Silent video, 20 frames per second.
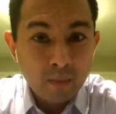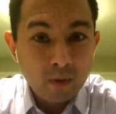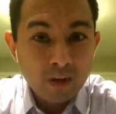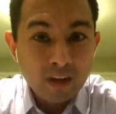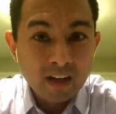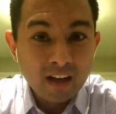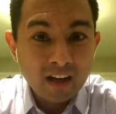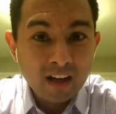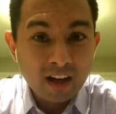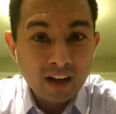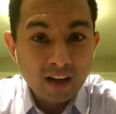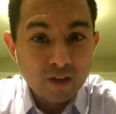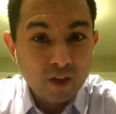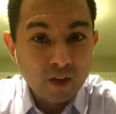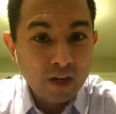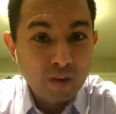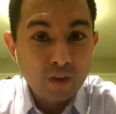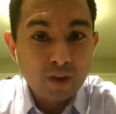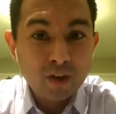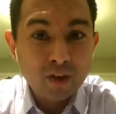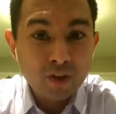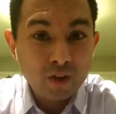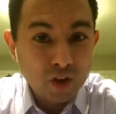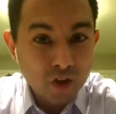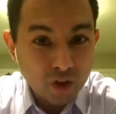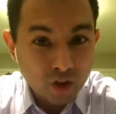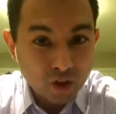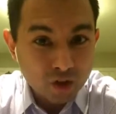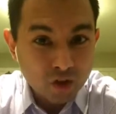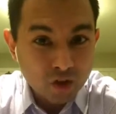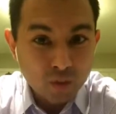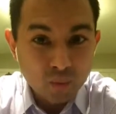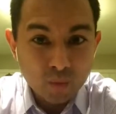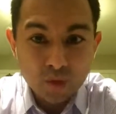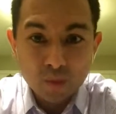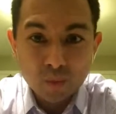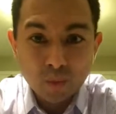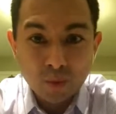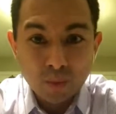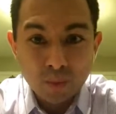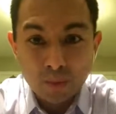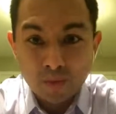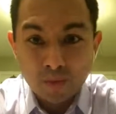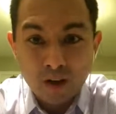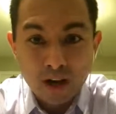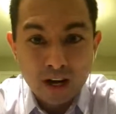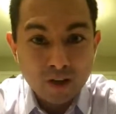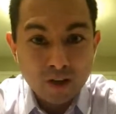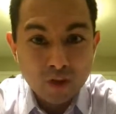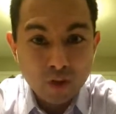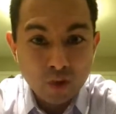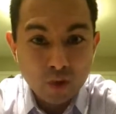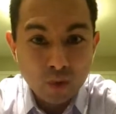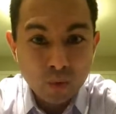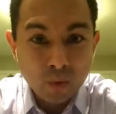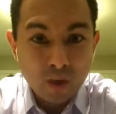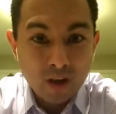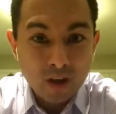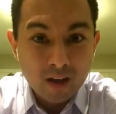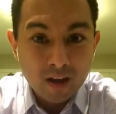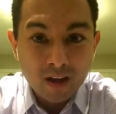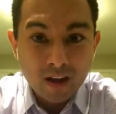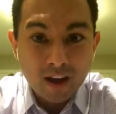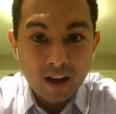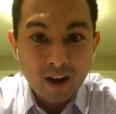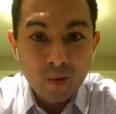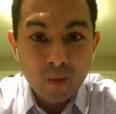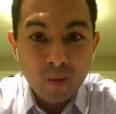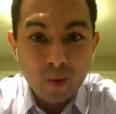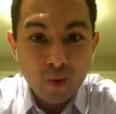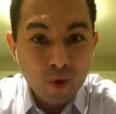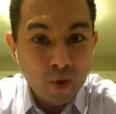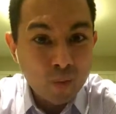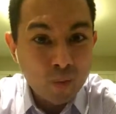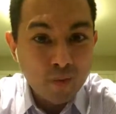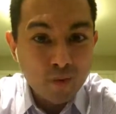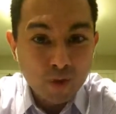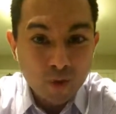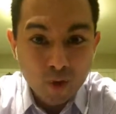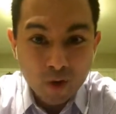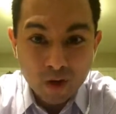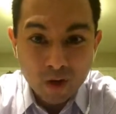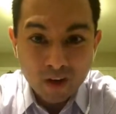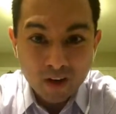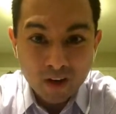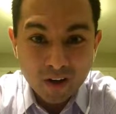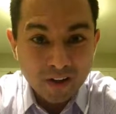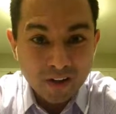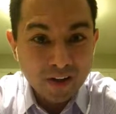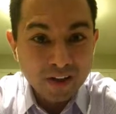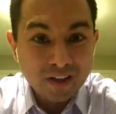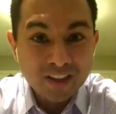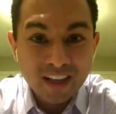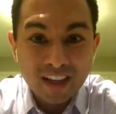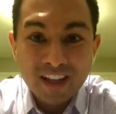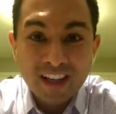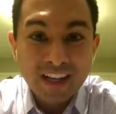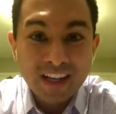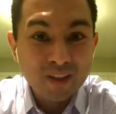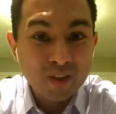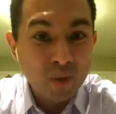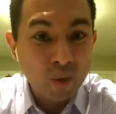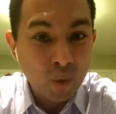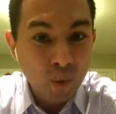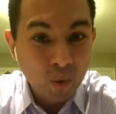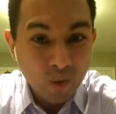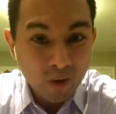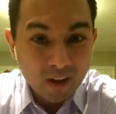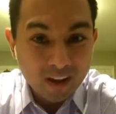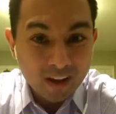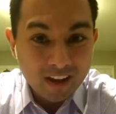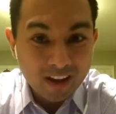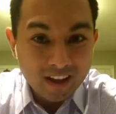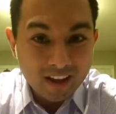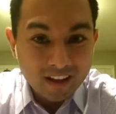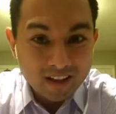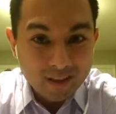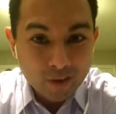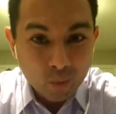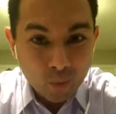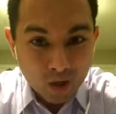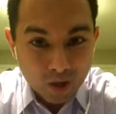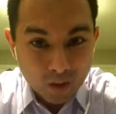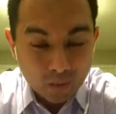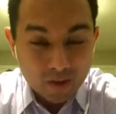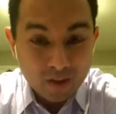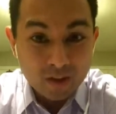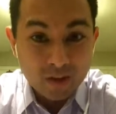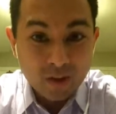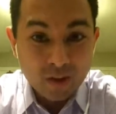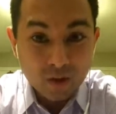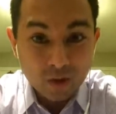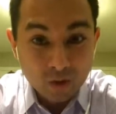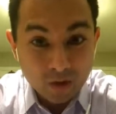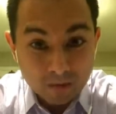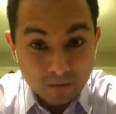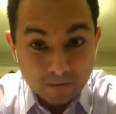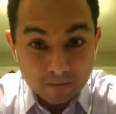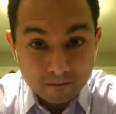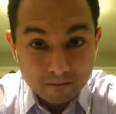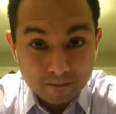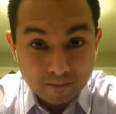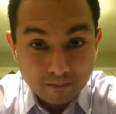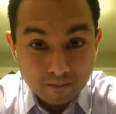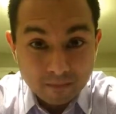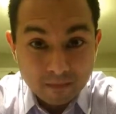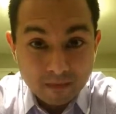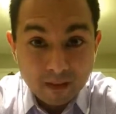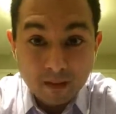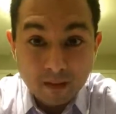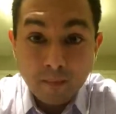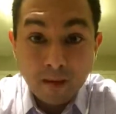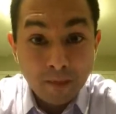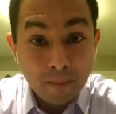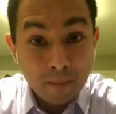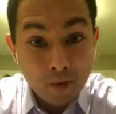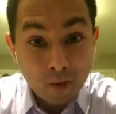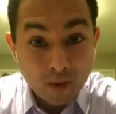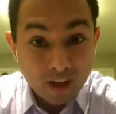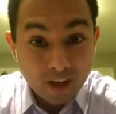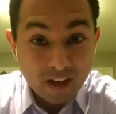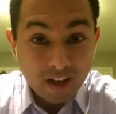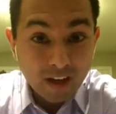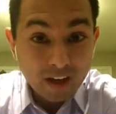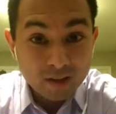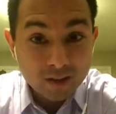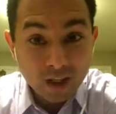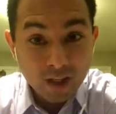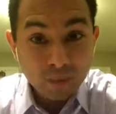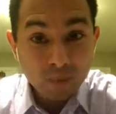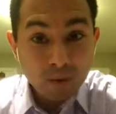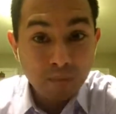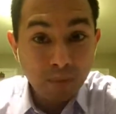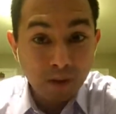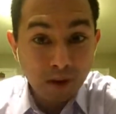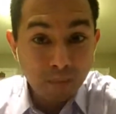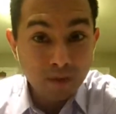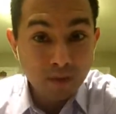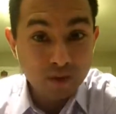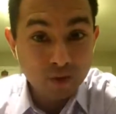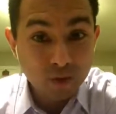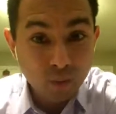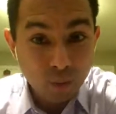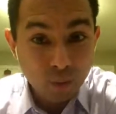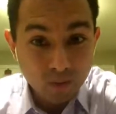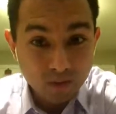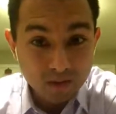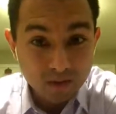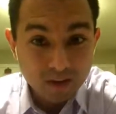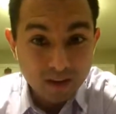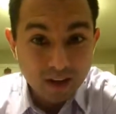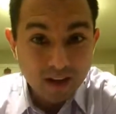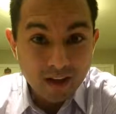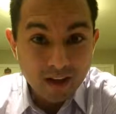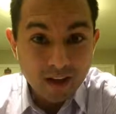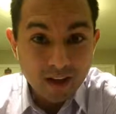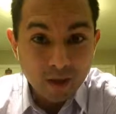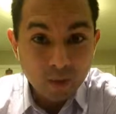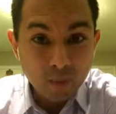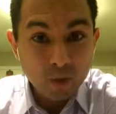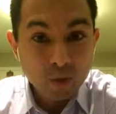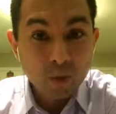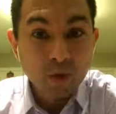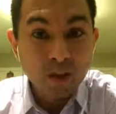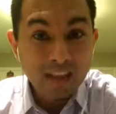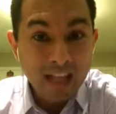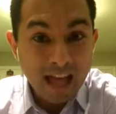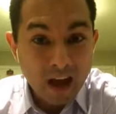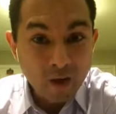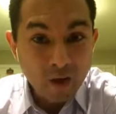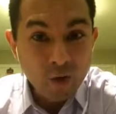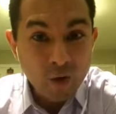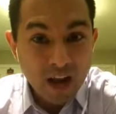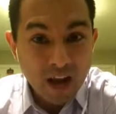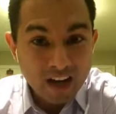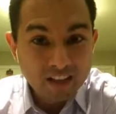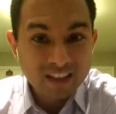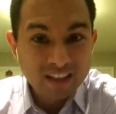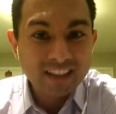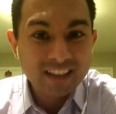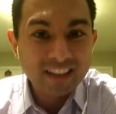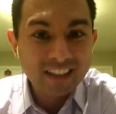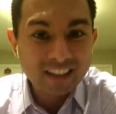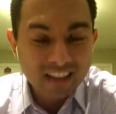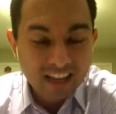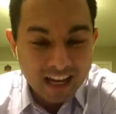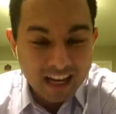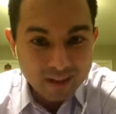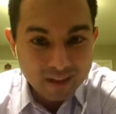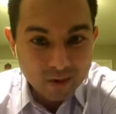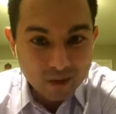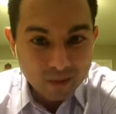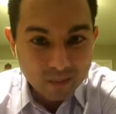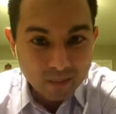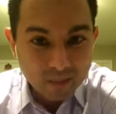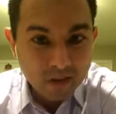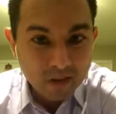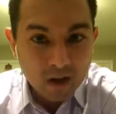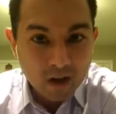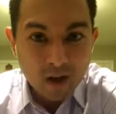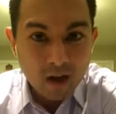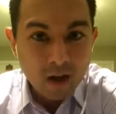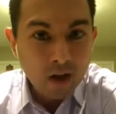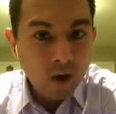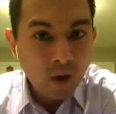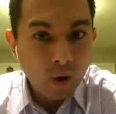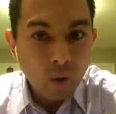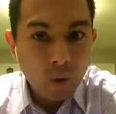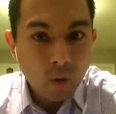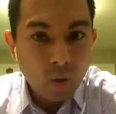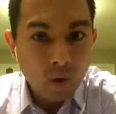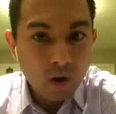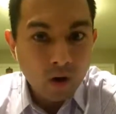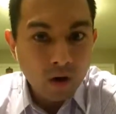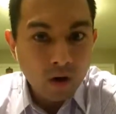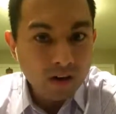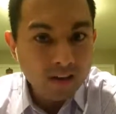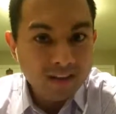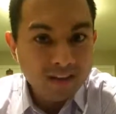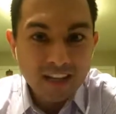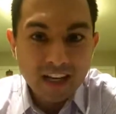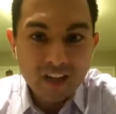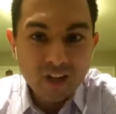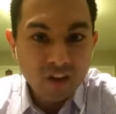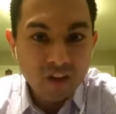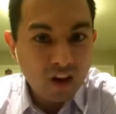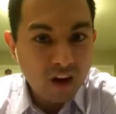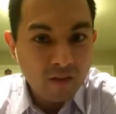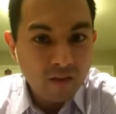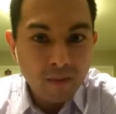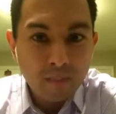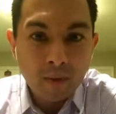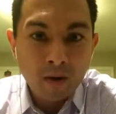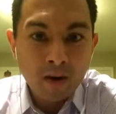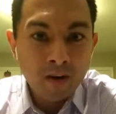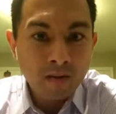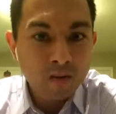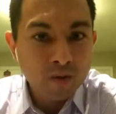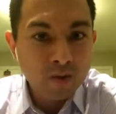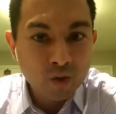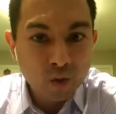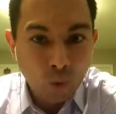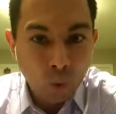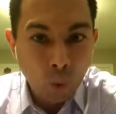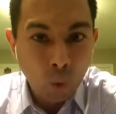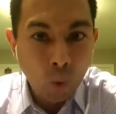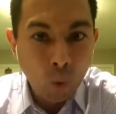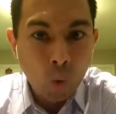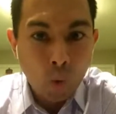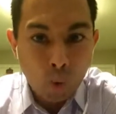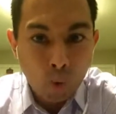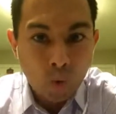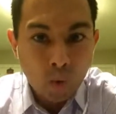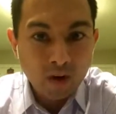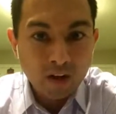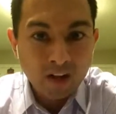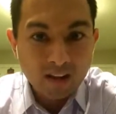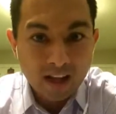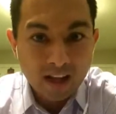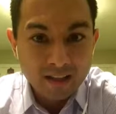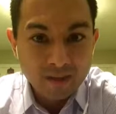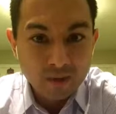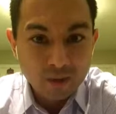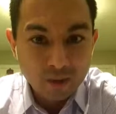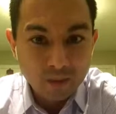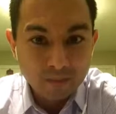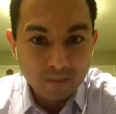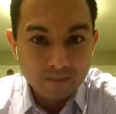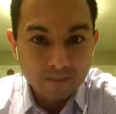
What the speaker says: Maybe you get a contract with a church, which will provide you a room for their Sunday school to work with the children. Maybe you get a contract with public schools, which will allow you actually in the classrooms or section off a part of a school or a classroom